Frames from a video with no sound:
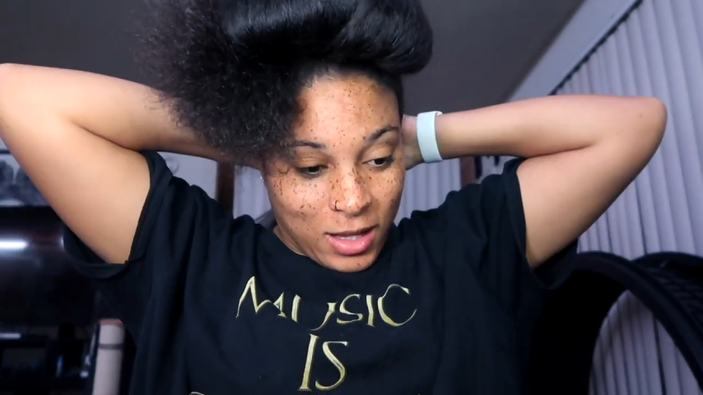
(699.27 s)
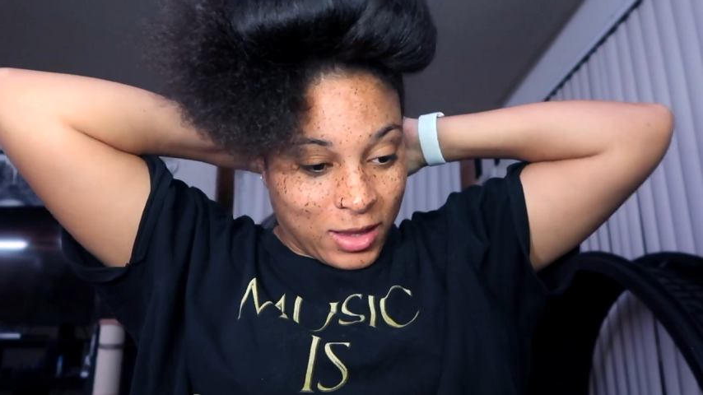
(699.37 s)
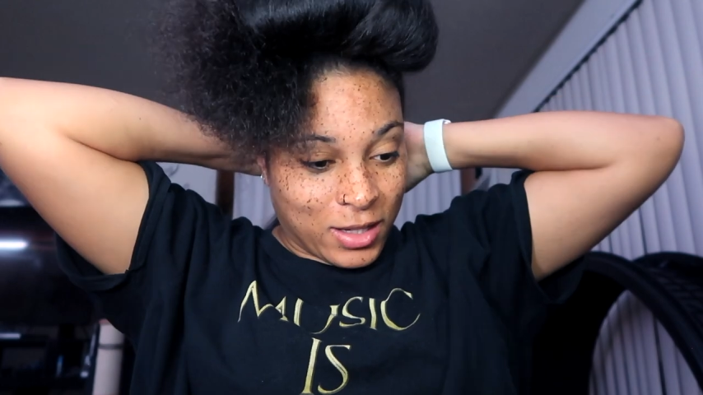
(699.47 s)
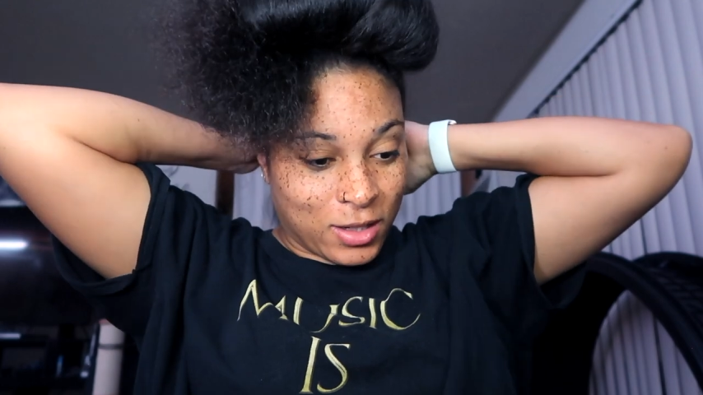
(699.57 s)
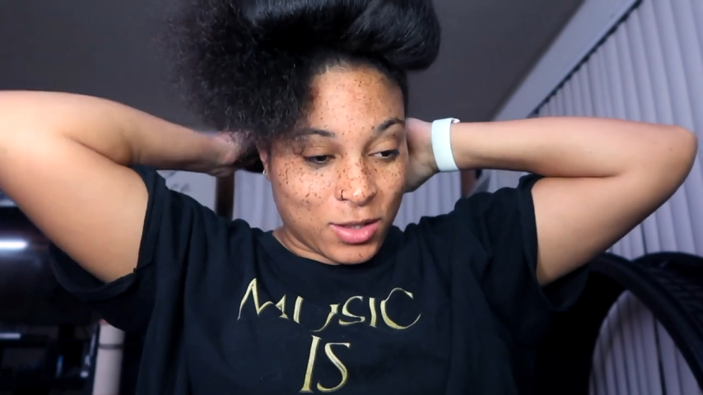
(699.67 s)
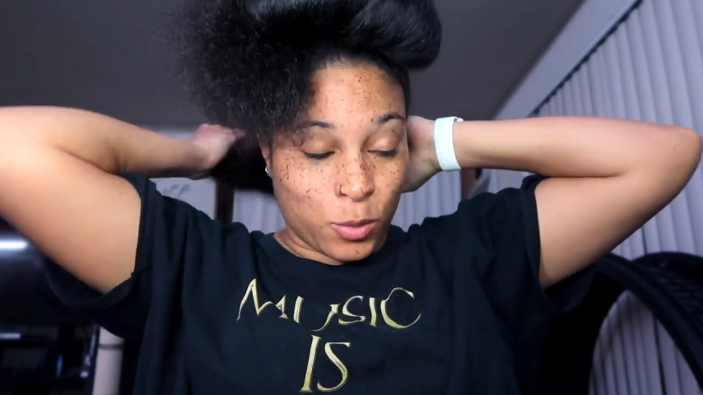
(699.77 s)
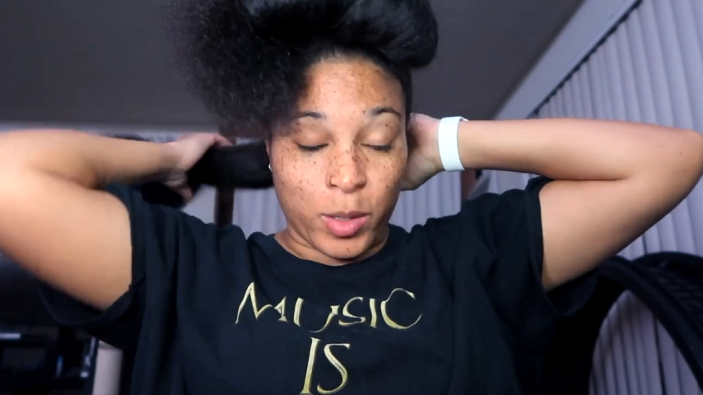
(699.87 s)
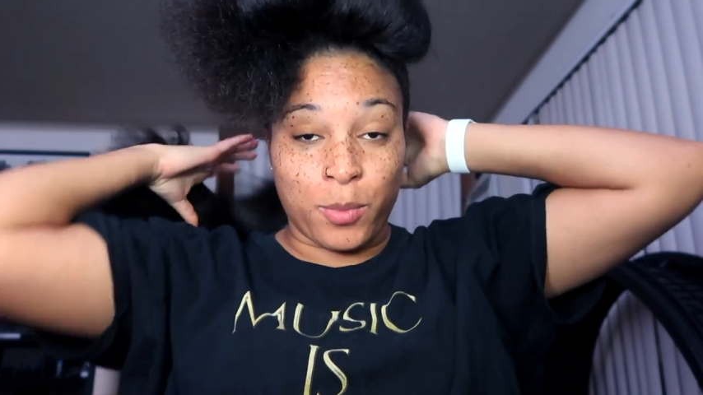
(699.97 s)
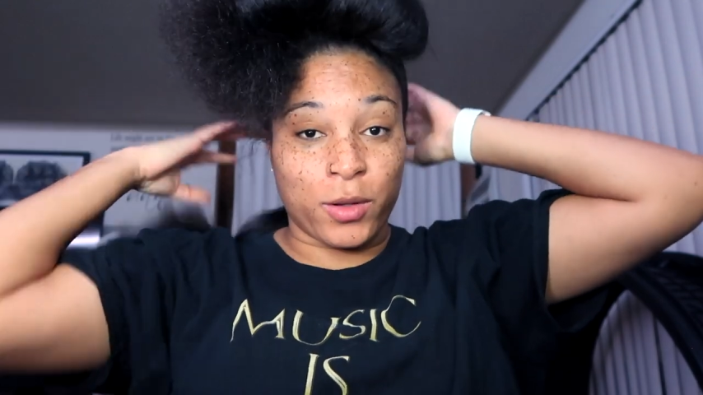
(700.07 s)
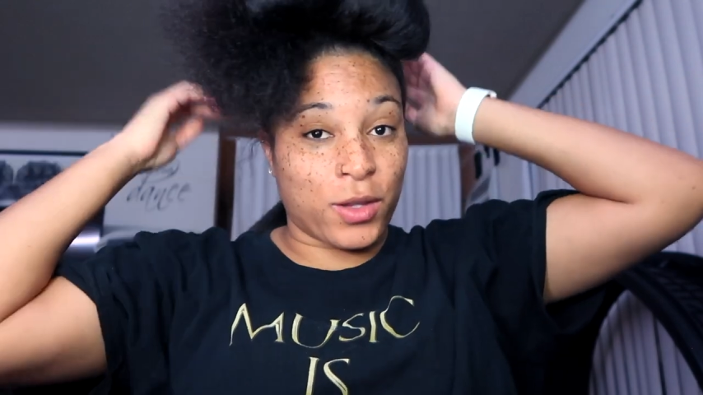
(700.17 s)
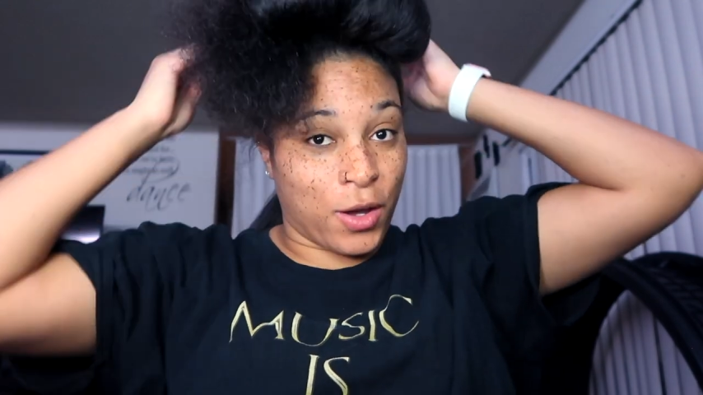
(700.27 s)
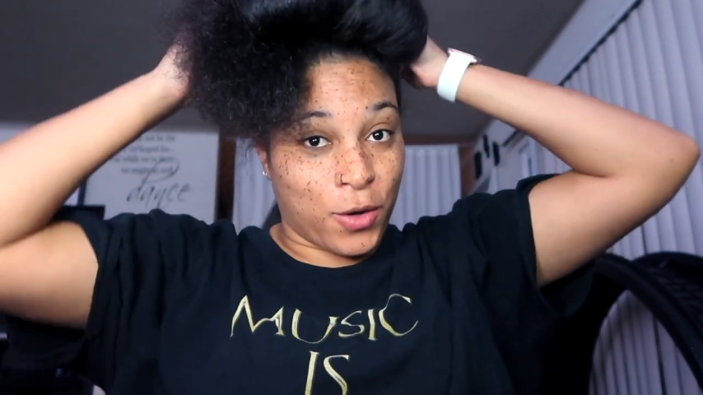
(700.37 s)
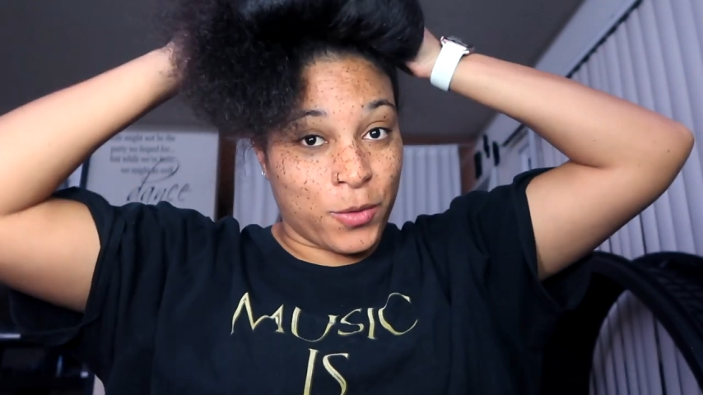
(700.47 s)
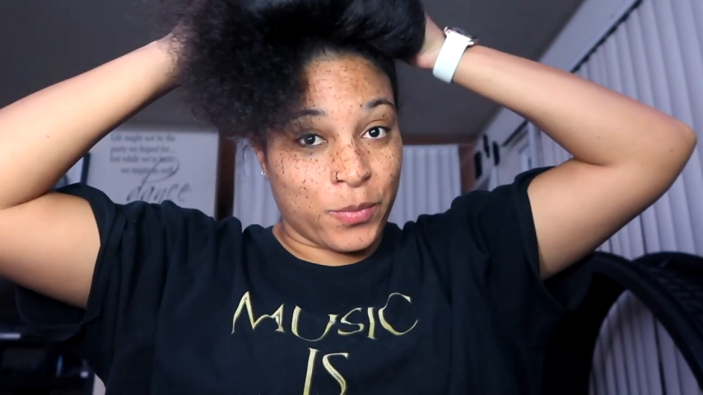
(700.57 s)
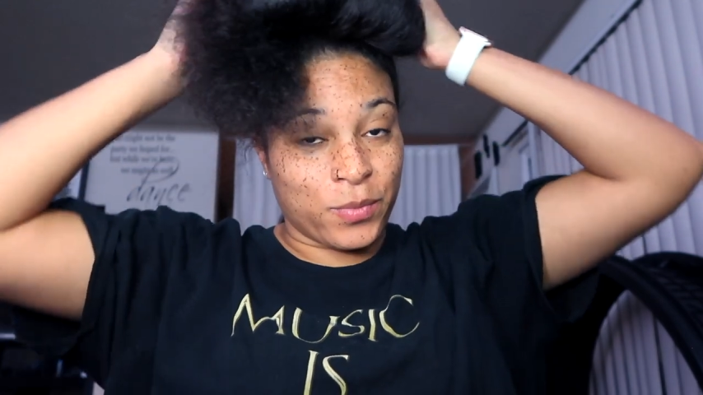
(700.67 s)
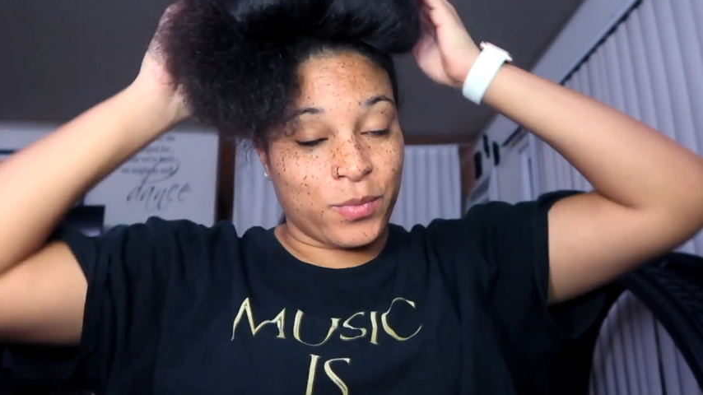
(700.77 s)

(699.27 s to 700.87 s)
Little do people know,